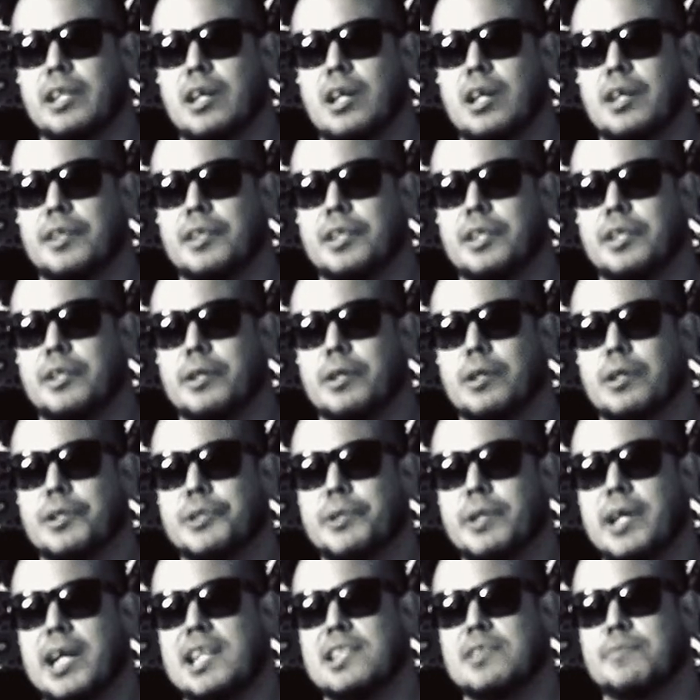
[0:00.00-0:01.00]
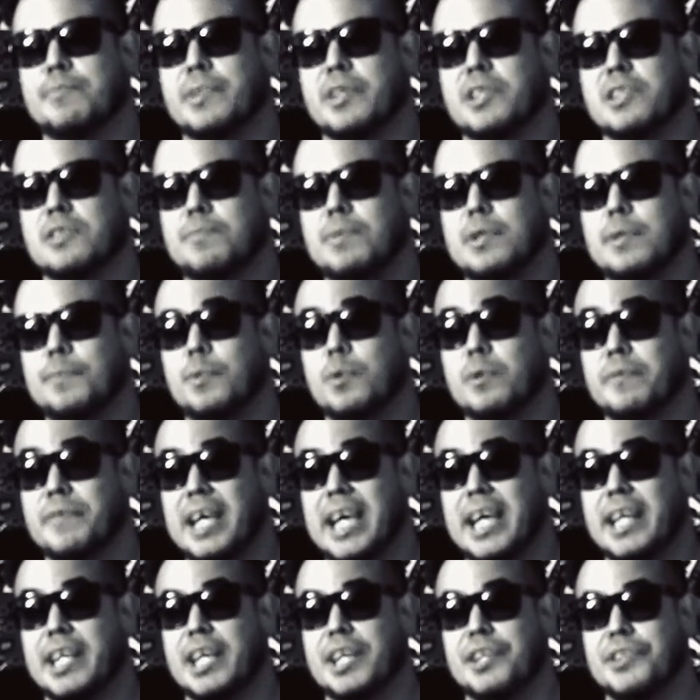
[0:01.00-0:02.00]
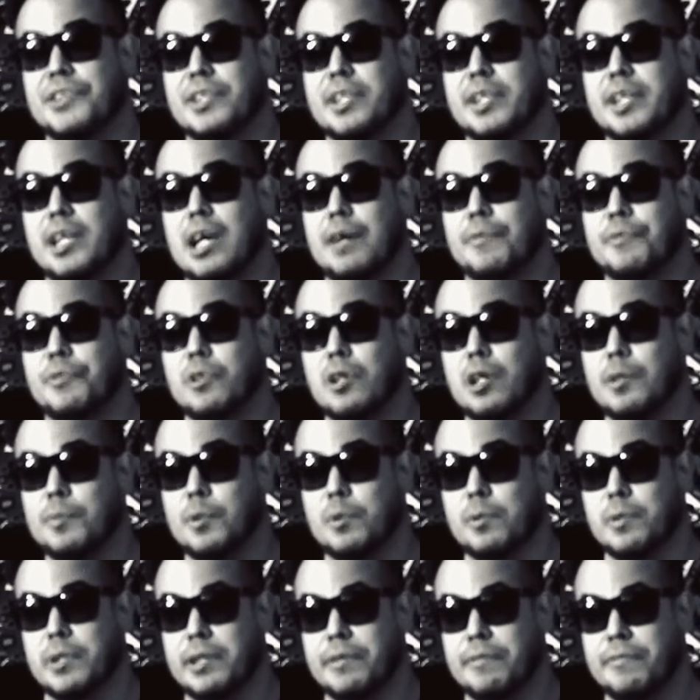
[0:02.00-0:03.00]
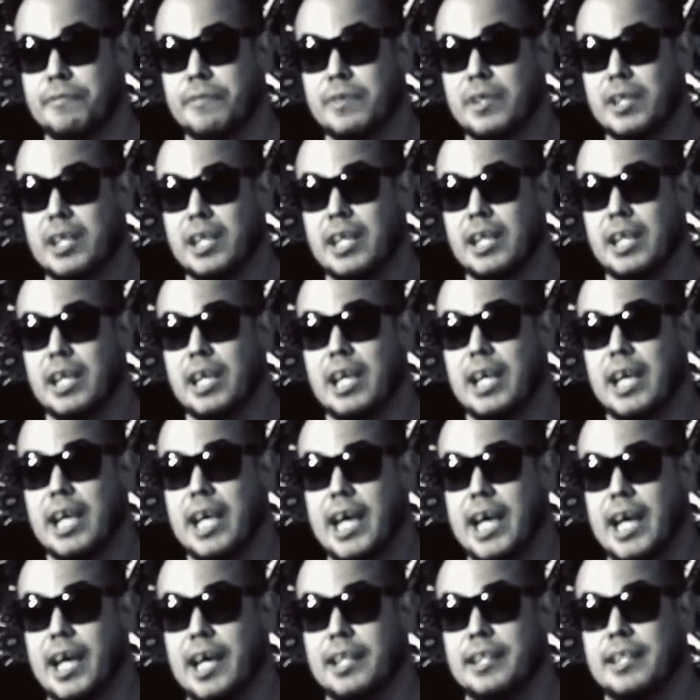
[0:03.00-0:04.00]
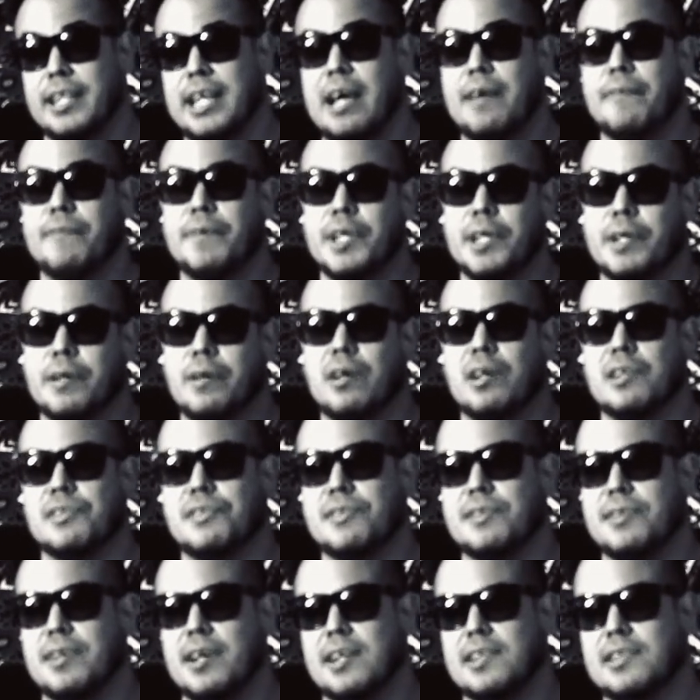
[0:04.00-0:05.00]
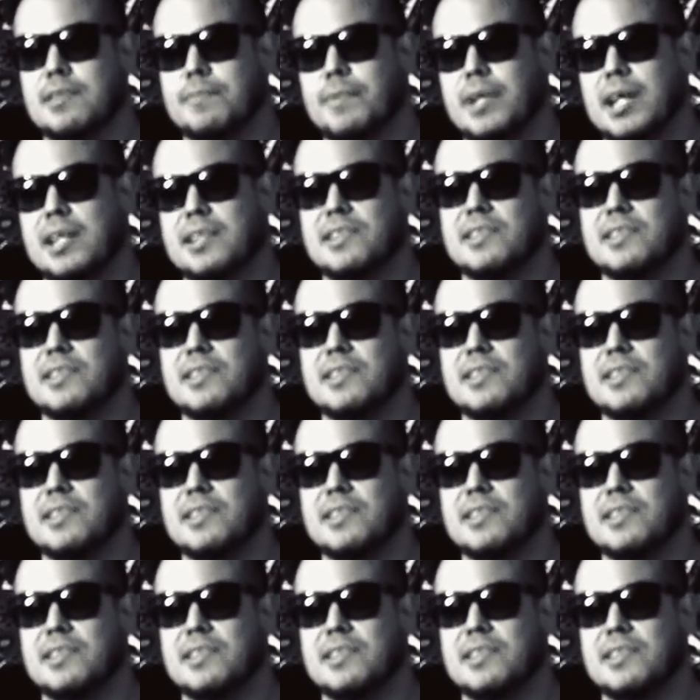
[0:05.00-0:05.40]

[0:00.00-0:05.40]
on the neurotransmitters people with ADHD have trouble with, and that video also talks about